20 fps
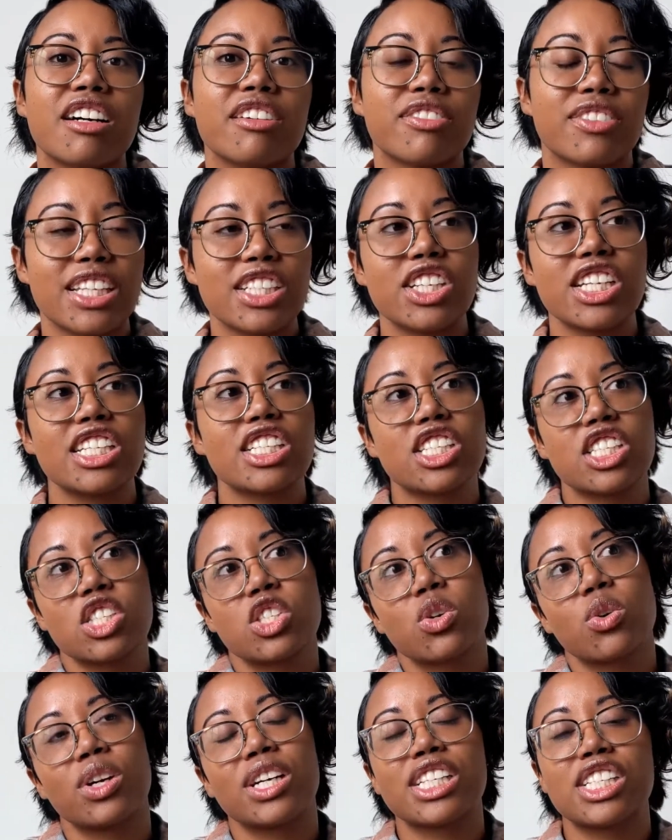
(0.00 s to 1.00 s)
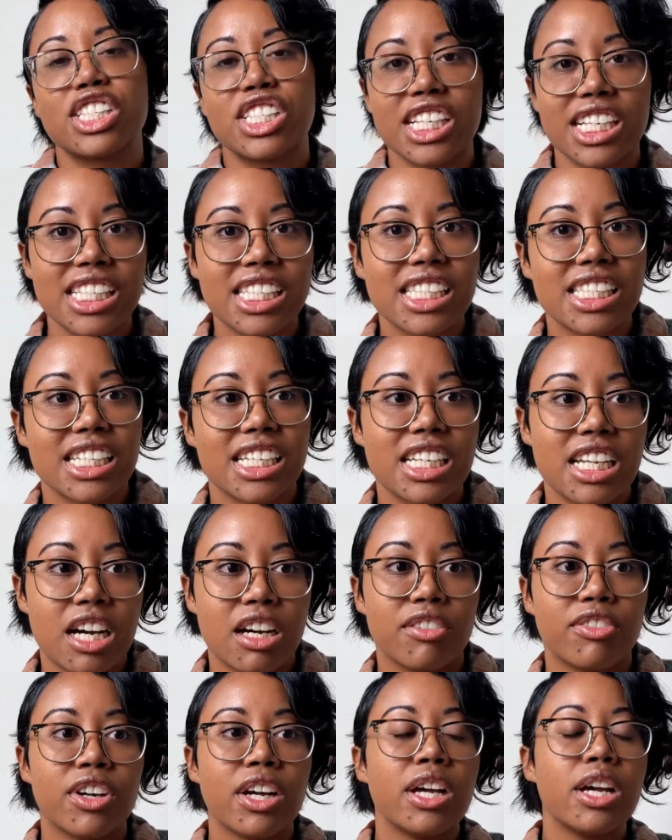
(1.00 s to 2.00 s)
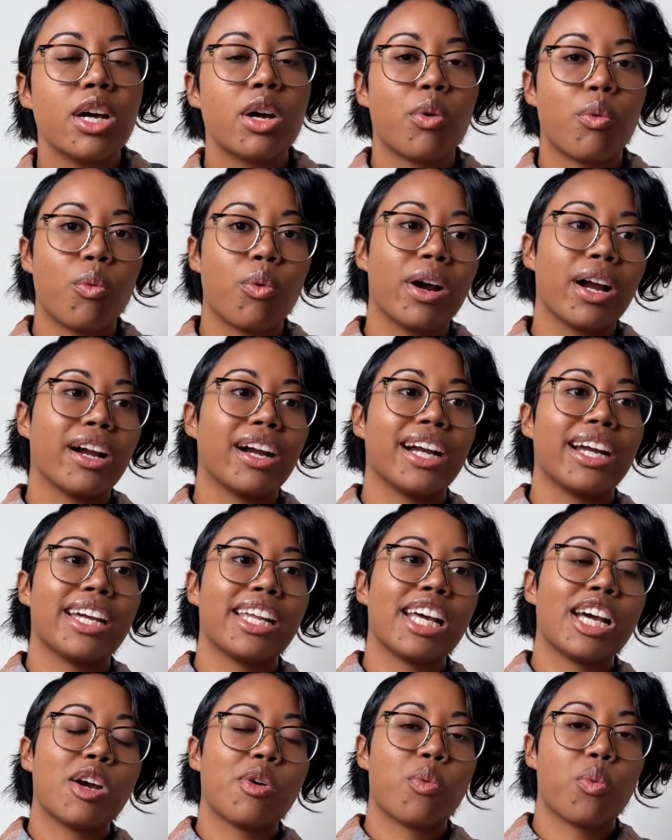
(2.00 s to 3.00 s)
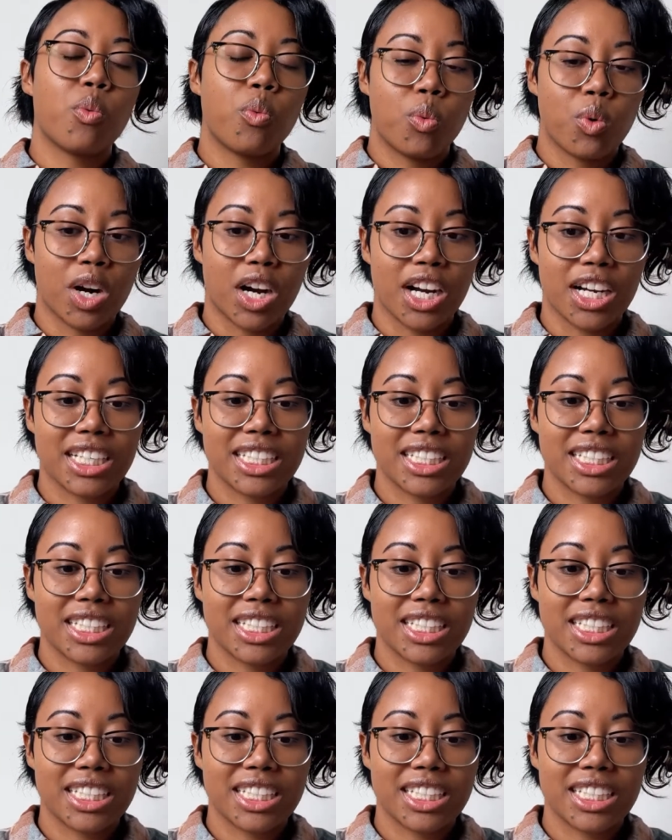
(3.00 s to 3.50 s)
They changed the story just enough where it worked.